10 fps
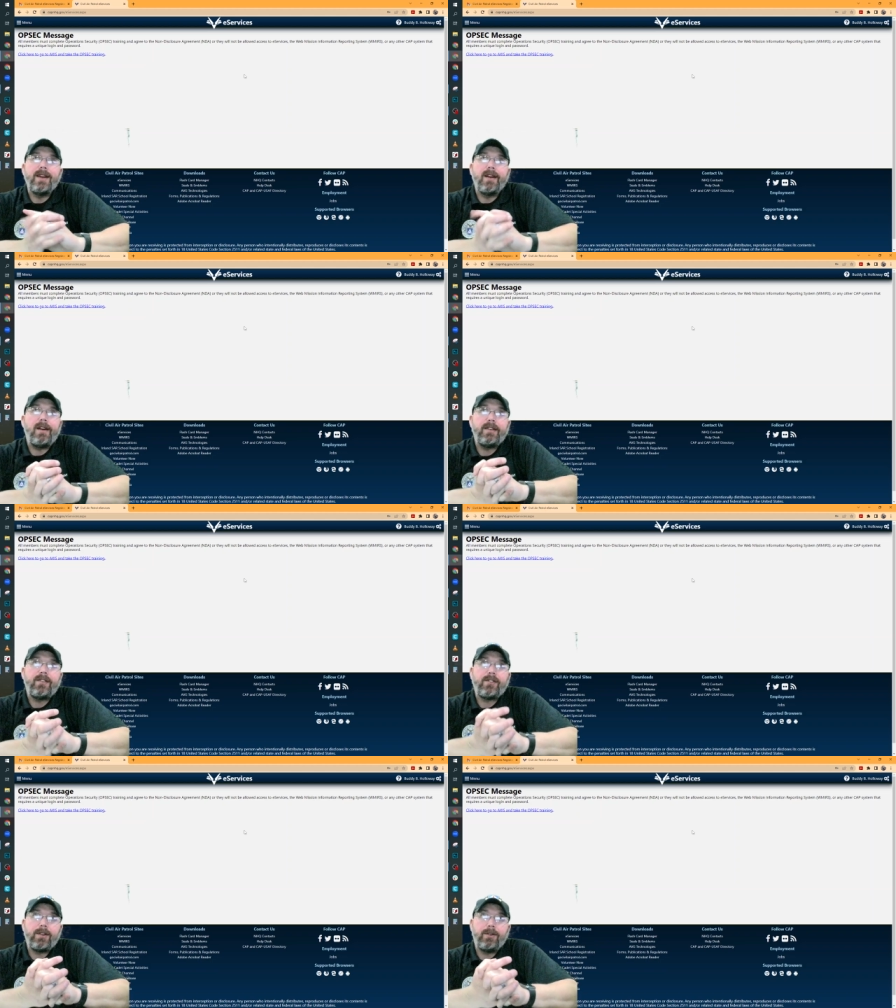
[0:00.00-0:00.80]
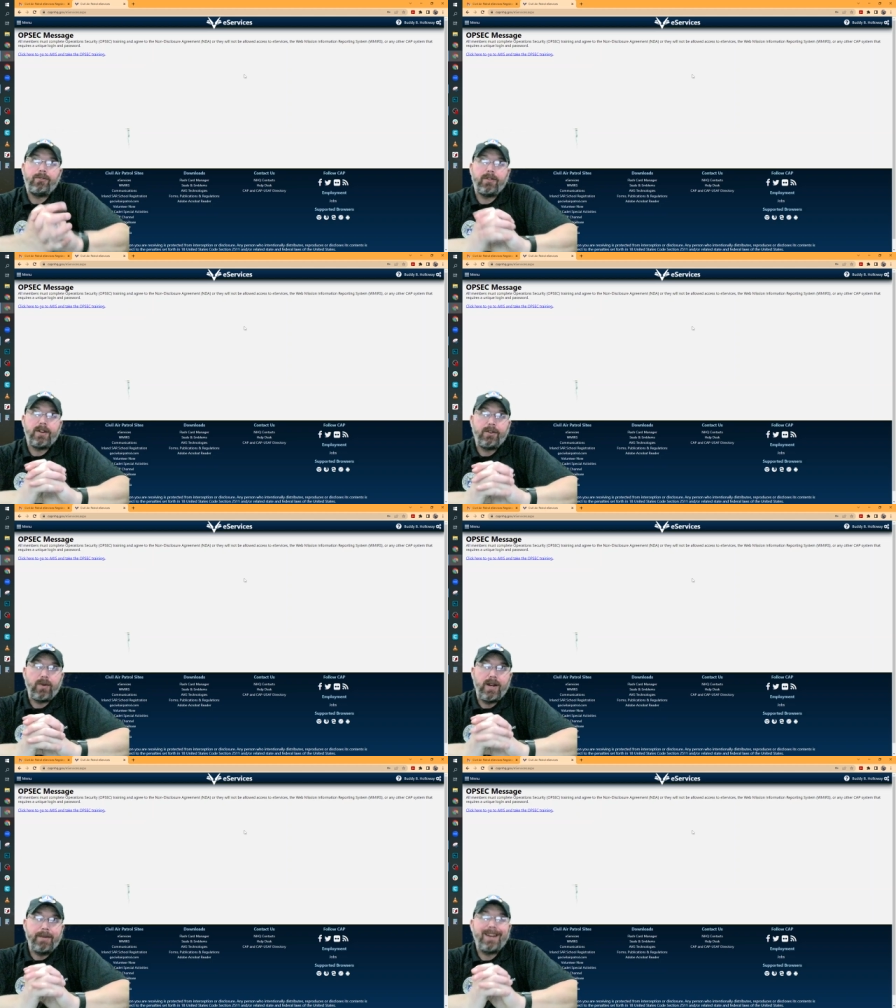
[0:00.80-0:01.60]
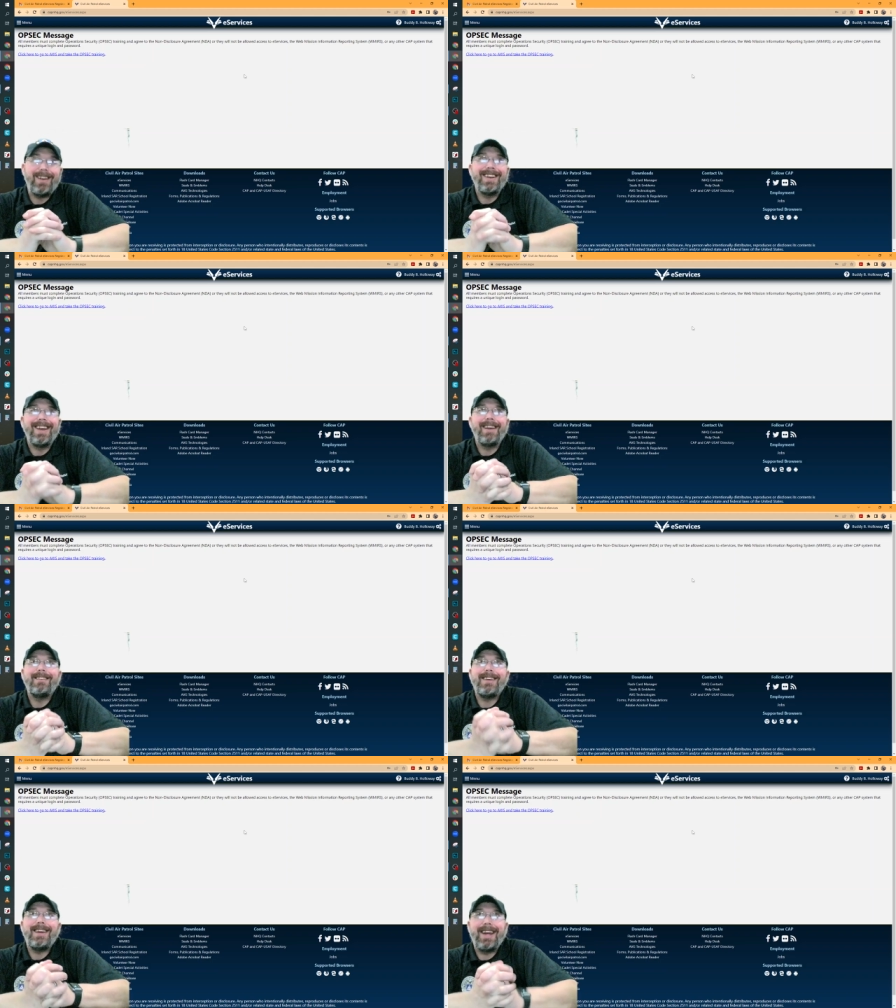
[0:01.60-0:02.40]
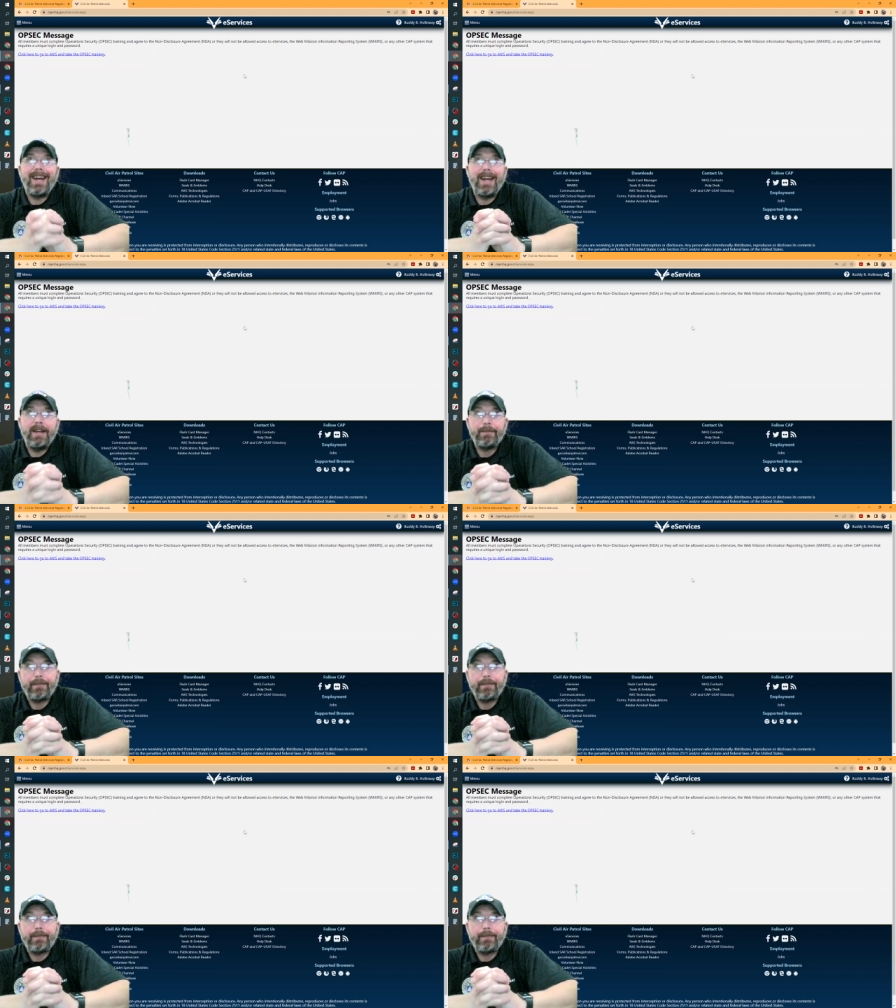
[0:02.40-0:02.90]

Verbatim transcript: non-disclosure agreement, an NDA,